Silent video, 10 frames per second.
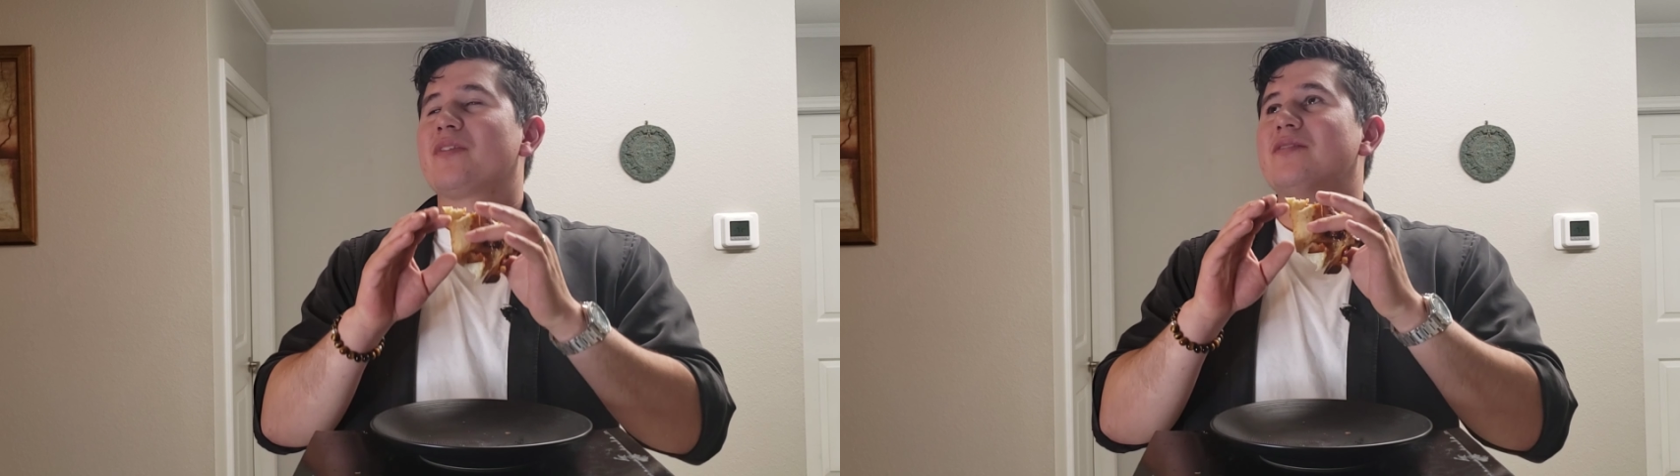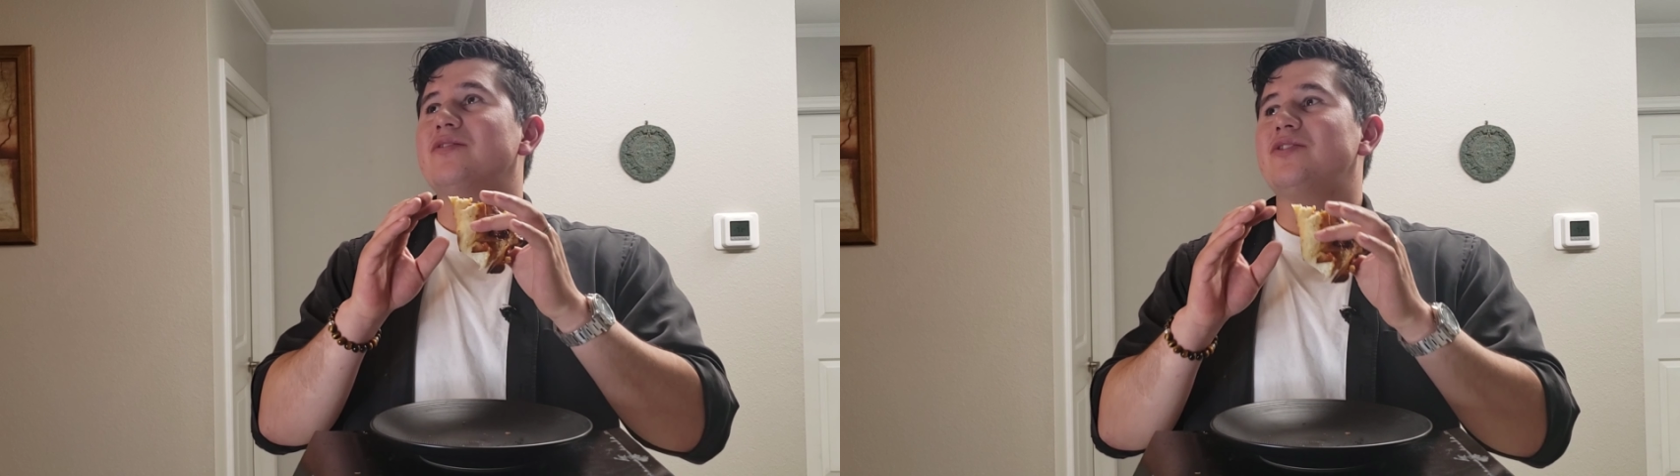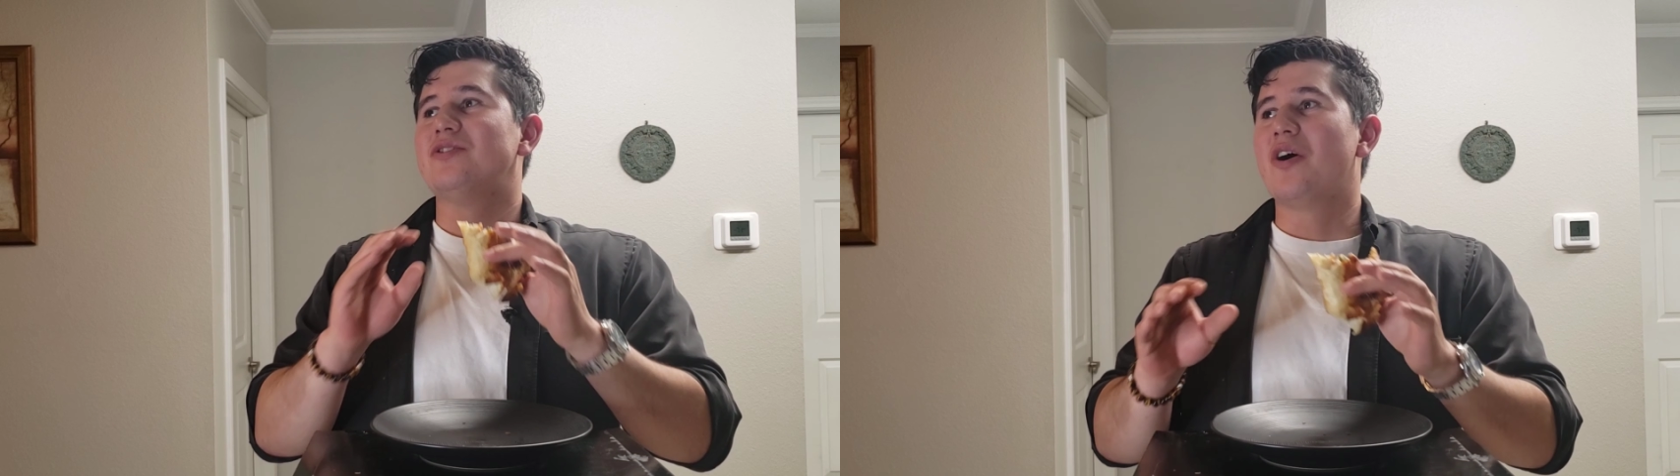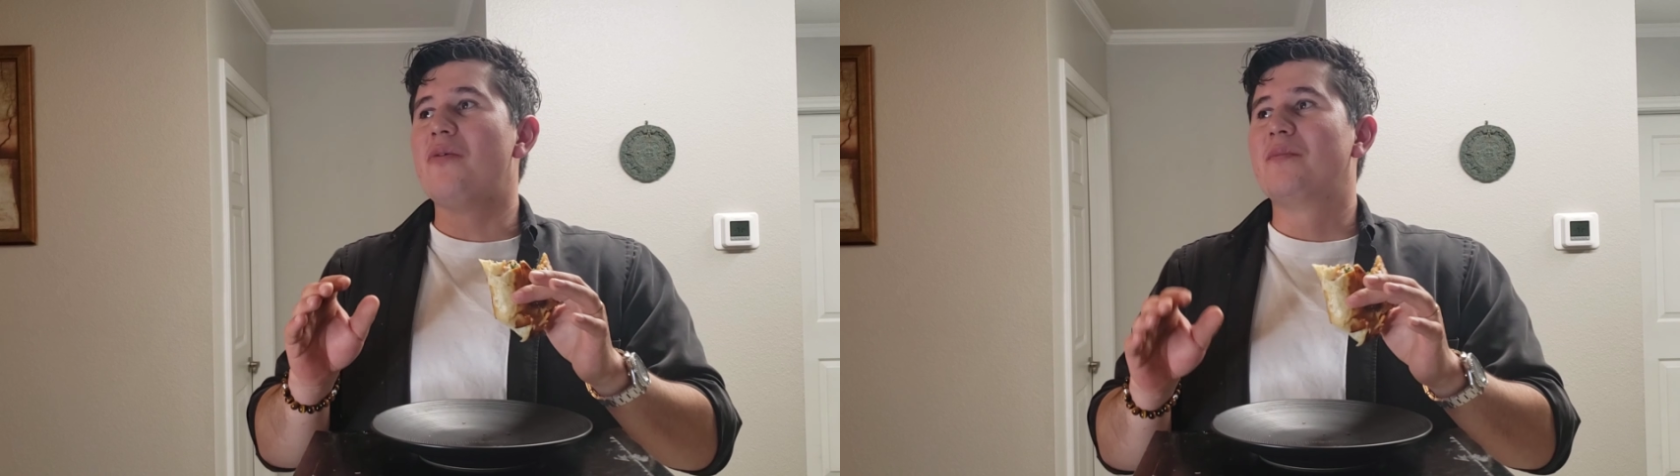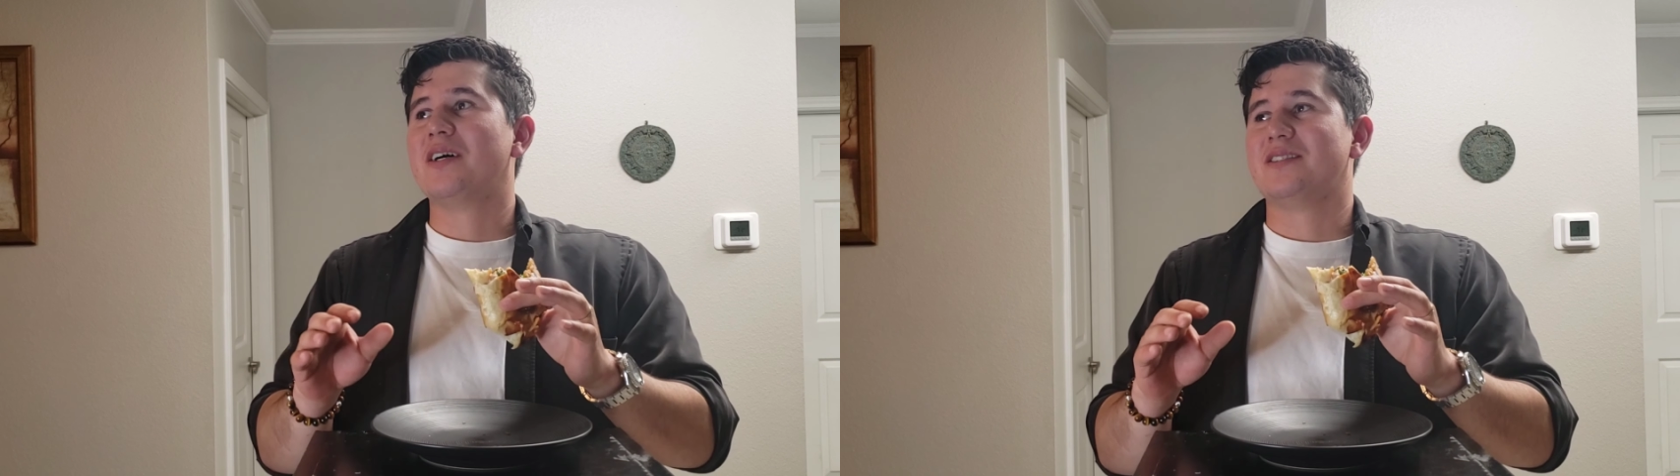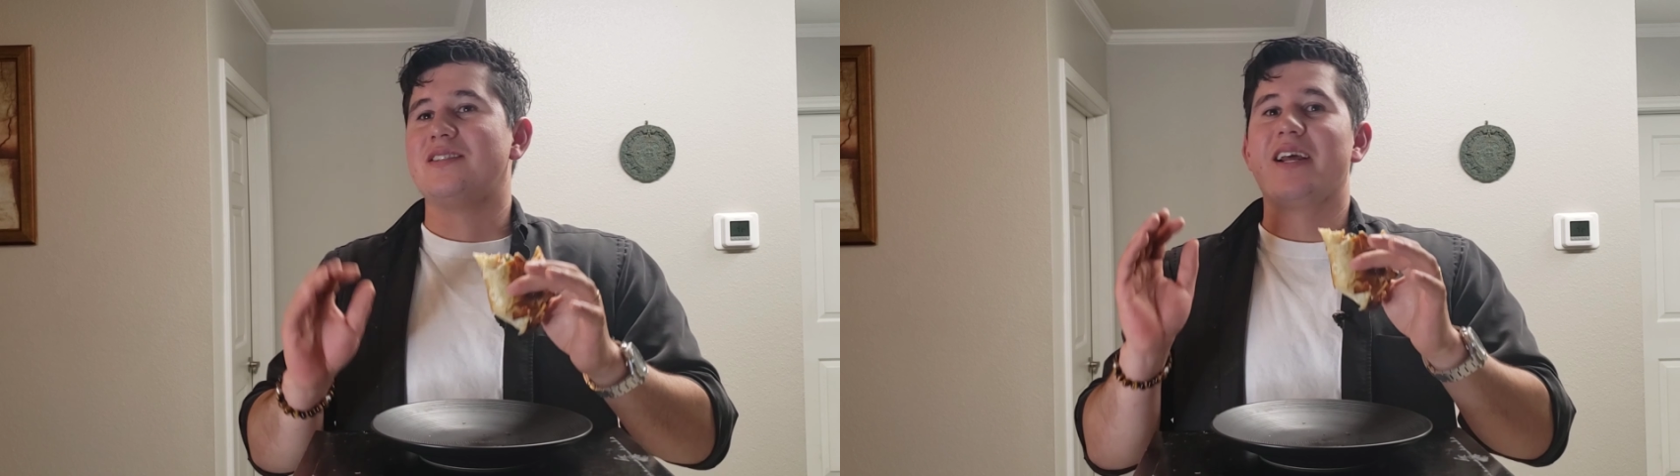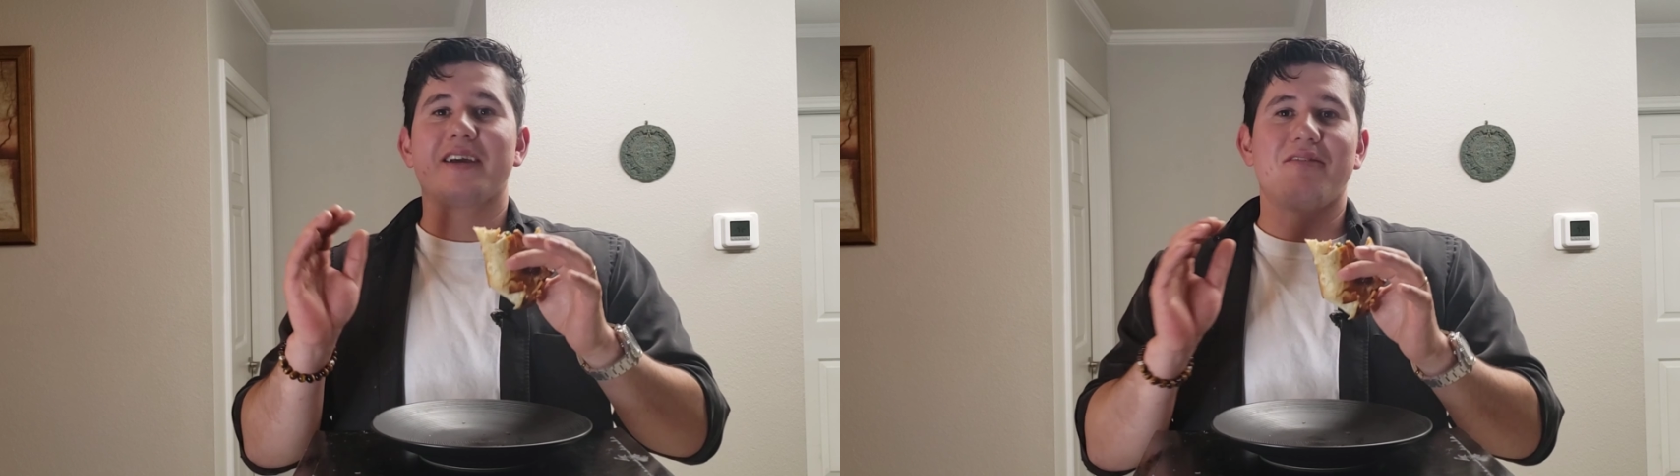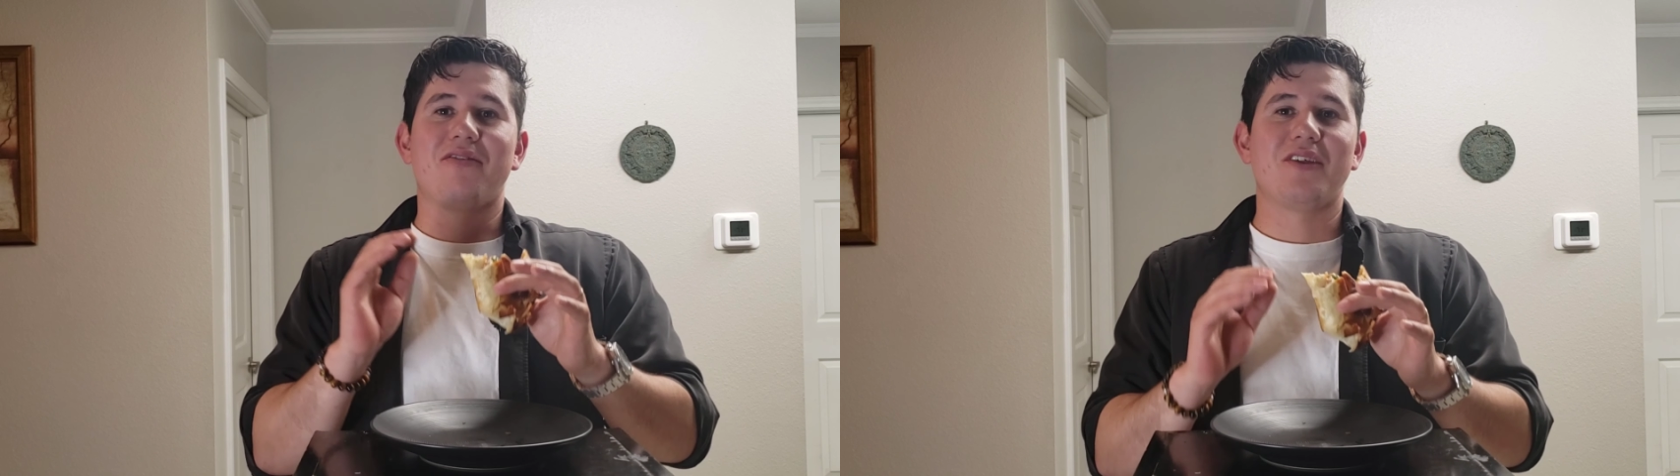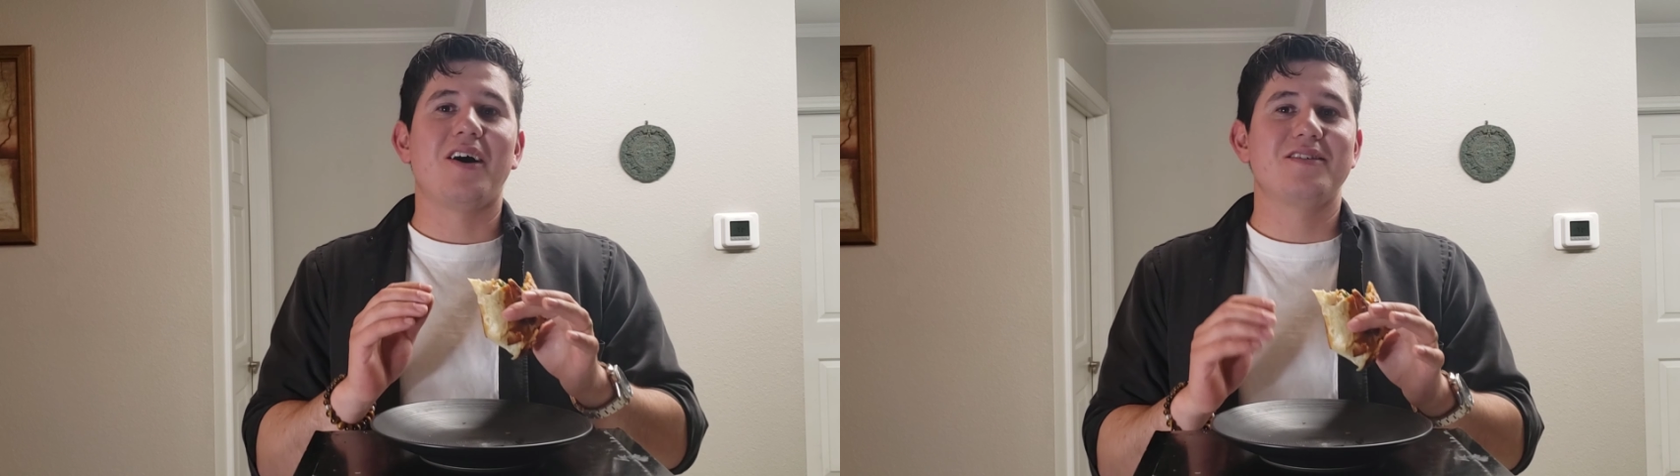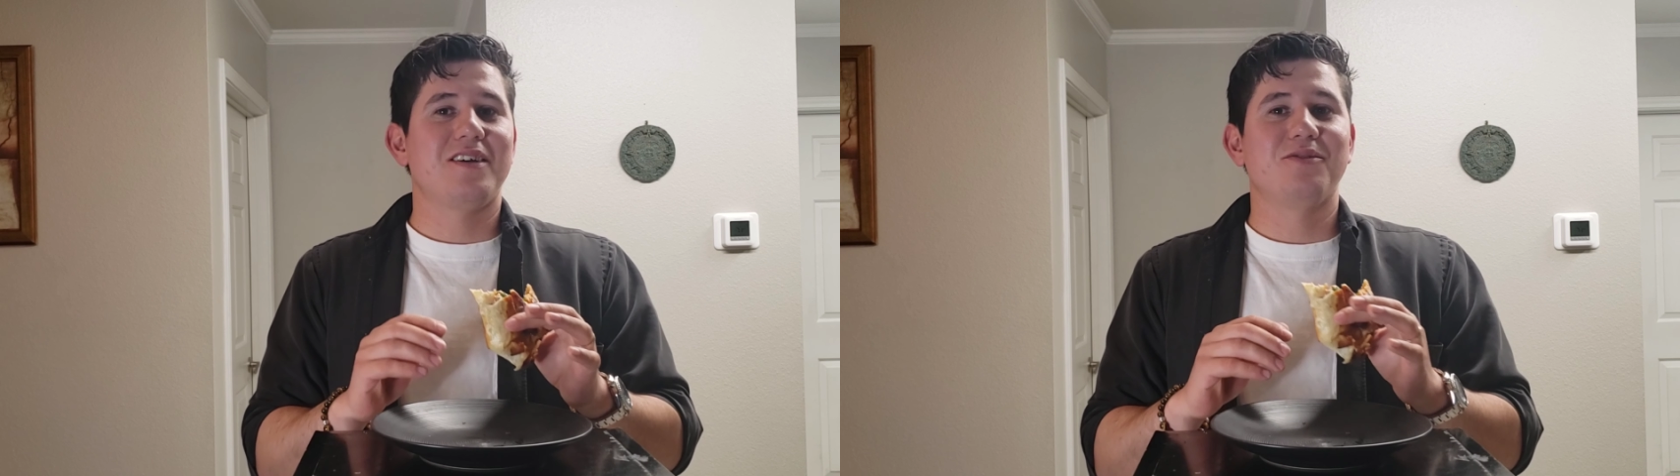so much negative
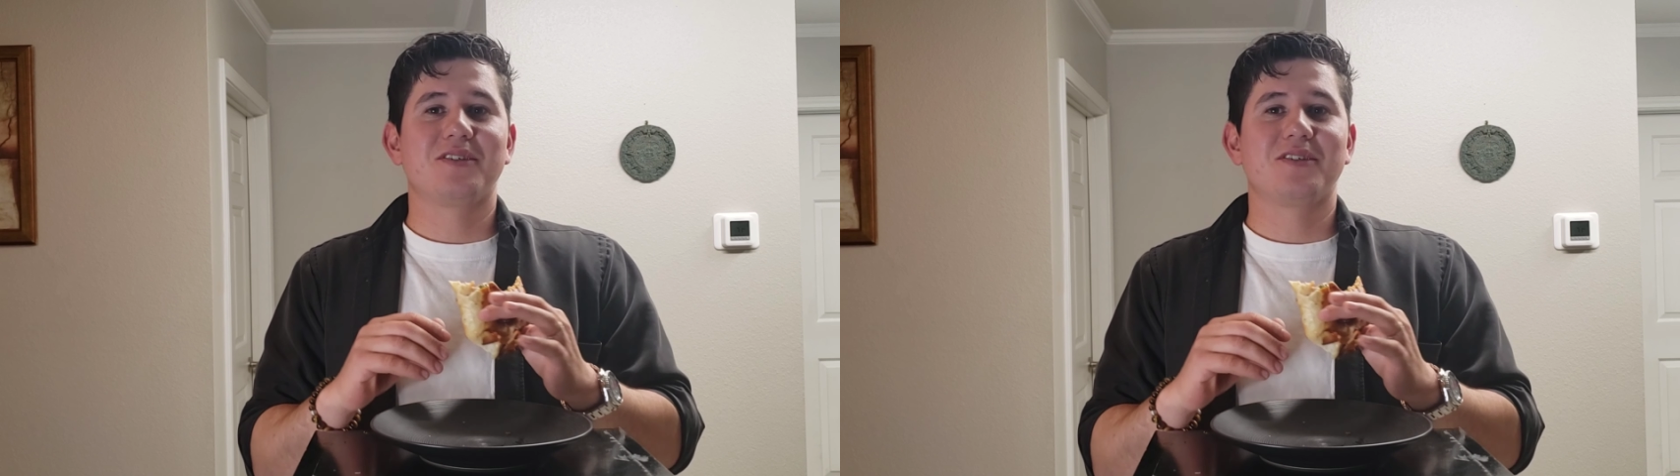thought that I was